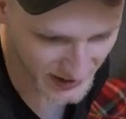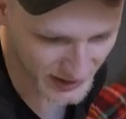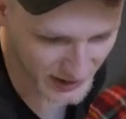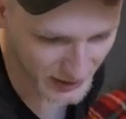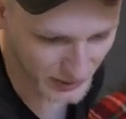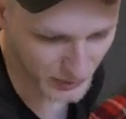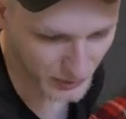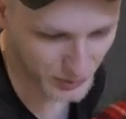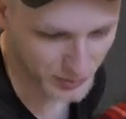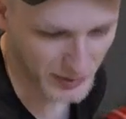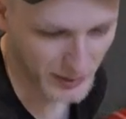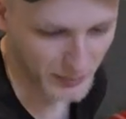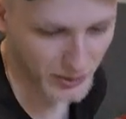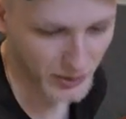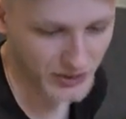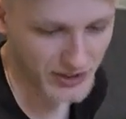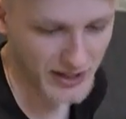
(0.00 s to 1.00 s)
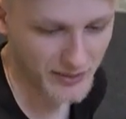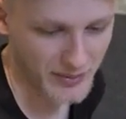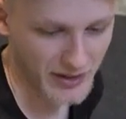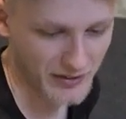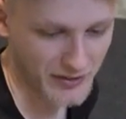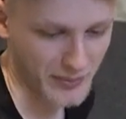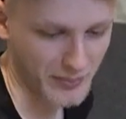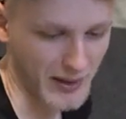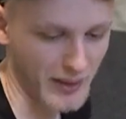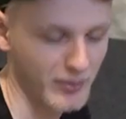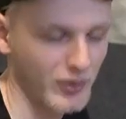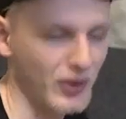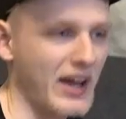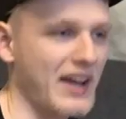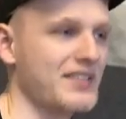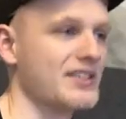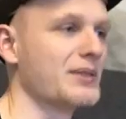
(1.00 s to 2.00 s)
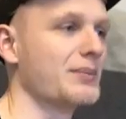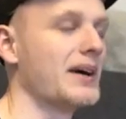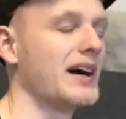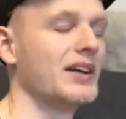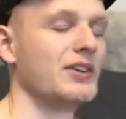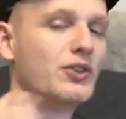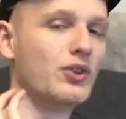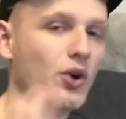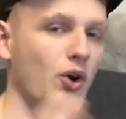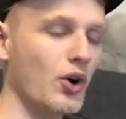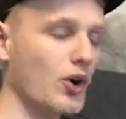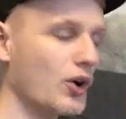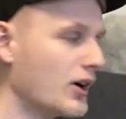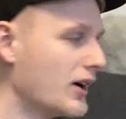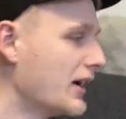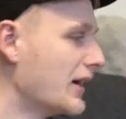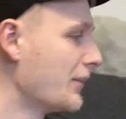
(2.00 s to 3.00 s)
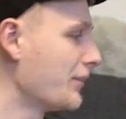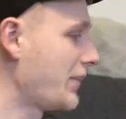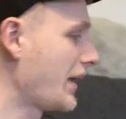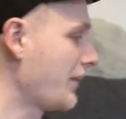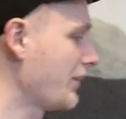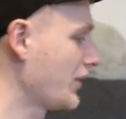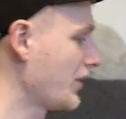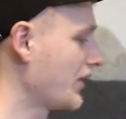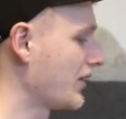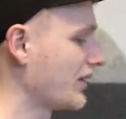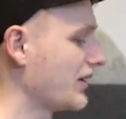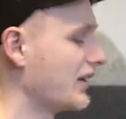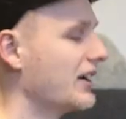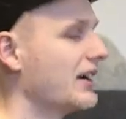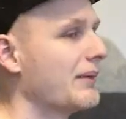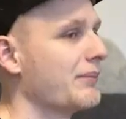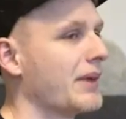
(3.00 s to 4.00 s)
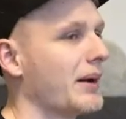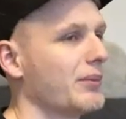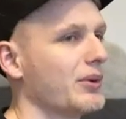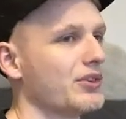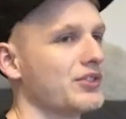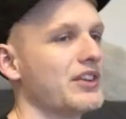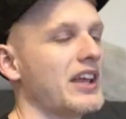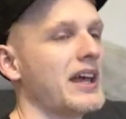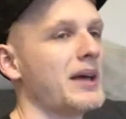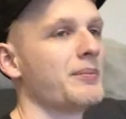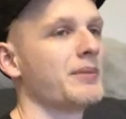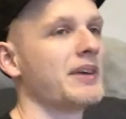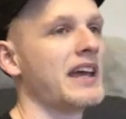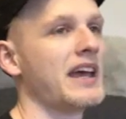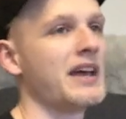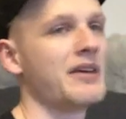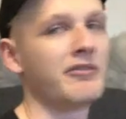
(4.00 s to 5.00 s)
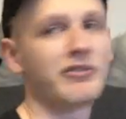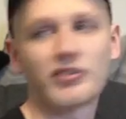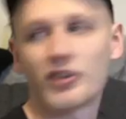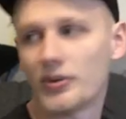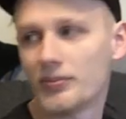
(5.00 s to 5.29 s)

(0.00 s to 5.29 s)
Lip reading: Was Pablo named after Pablo Escobar? No. Pablo's name came from